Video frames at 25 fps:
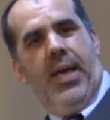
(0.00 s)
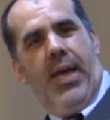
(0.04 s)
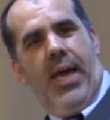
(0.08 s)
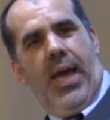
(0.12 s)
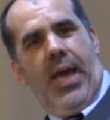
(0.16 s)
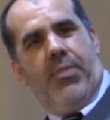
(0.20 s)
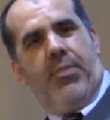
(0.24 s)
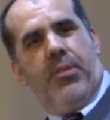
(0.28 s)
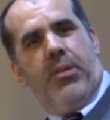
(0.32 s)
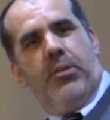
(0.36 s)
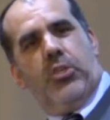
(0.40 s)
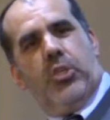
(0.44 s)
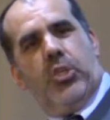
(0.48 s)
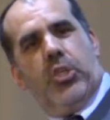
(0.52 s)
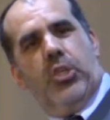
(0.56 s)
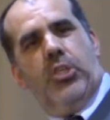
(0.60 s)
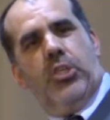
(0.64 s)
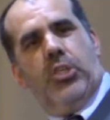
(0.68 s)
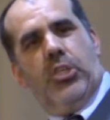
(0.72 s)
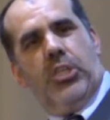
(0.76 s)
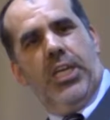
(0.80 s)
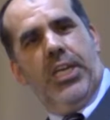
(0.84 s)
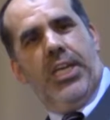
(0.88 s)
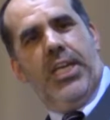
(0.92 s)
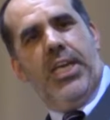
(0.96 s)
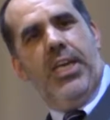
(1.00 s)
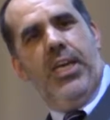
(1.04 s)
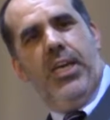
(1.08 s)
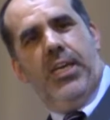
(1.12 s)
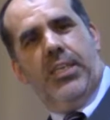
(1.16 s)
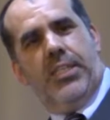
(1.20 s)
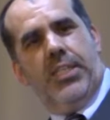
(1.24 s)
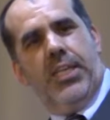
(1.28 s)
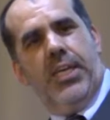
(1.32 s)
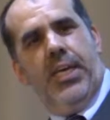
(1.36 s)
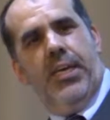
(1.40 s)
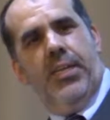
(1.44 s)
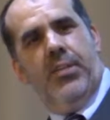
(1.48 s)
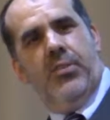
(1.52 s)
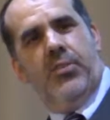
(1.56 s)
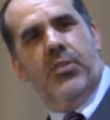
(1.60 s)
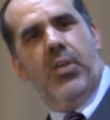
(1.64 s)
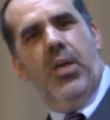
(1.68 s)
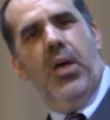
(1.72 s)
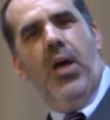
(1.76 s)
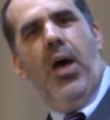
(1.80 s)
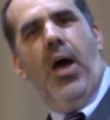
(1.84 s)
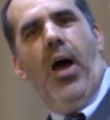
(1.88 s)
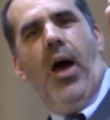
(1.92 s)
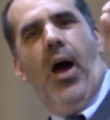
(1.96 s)
at the church that he attends,
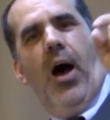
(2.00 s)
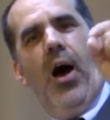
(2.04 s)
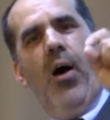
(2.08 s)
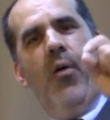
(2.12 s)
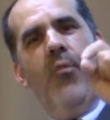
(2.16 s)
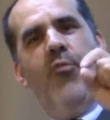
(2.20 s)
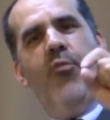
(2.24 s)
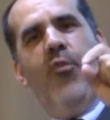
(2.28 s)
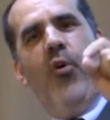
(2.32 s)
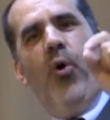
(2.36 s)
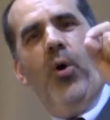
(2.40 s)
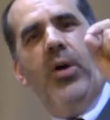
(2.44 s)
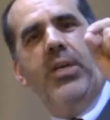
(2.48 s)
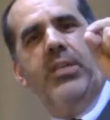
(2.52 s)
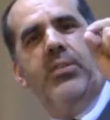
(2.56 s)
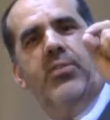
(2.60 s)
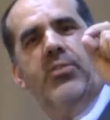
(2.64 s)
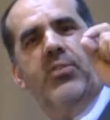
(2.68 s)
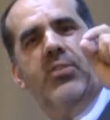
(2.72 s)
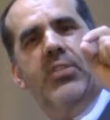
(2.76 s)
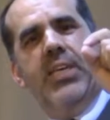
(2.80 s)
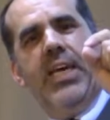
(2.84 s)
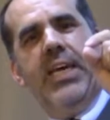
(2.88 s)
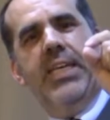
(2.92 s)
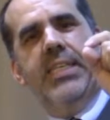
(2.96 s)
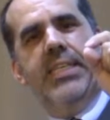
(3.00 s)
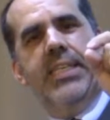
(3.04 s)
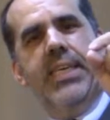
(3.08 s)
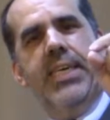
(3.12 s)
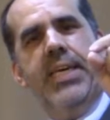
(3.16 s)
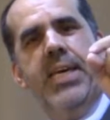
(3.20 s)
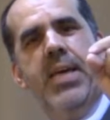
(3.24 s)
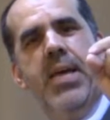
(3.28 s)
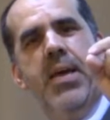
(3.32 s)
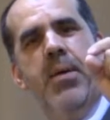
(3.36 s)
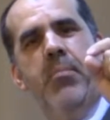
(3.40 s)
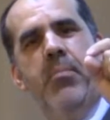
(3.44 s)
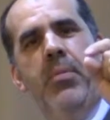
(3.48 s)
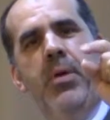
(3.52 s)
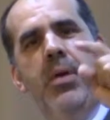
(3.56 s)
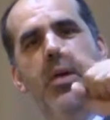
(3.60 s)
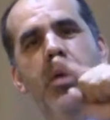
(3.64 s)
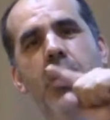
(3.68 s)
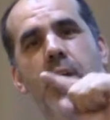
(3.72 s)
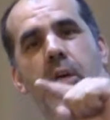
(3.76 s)
a voice said to him,